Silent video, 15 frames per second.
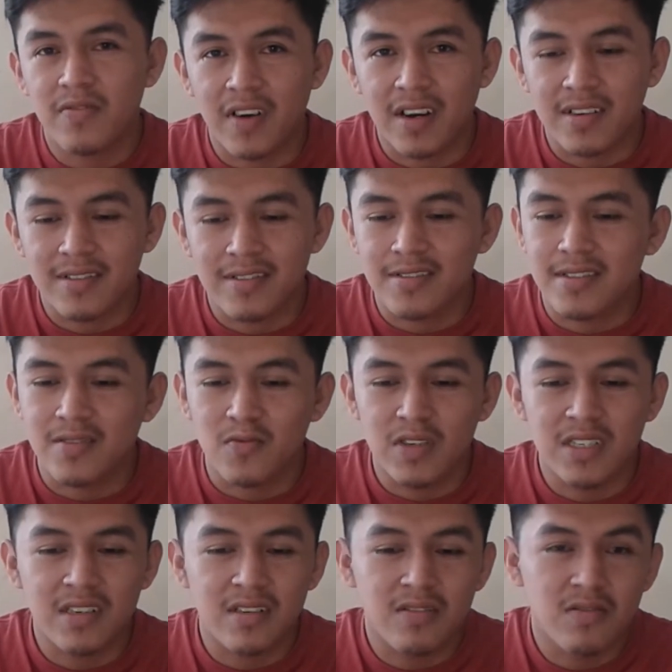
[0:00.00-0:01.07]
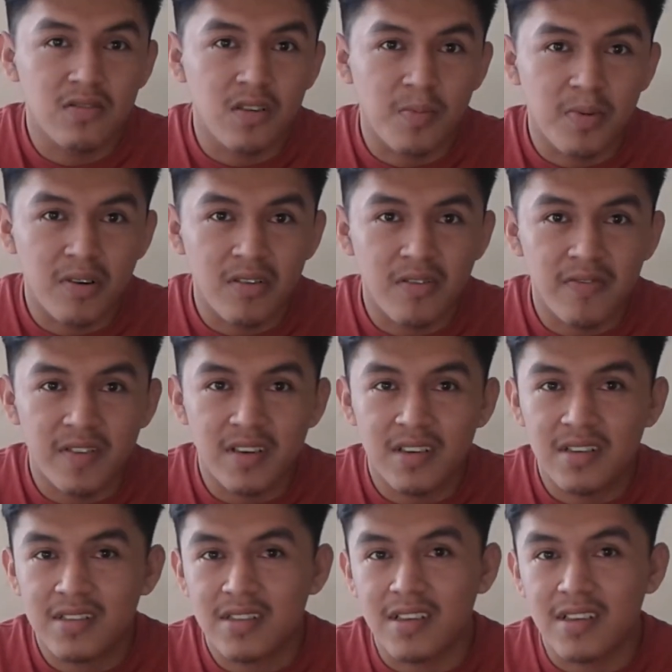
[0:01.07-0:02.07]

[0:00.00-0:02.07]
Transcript: factors, which include topography,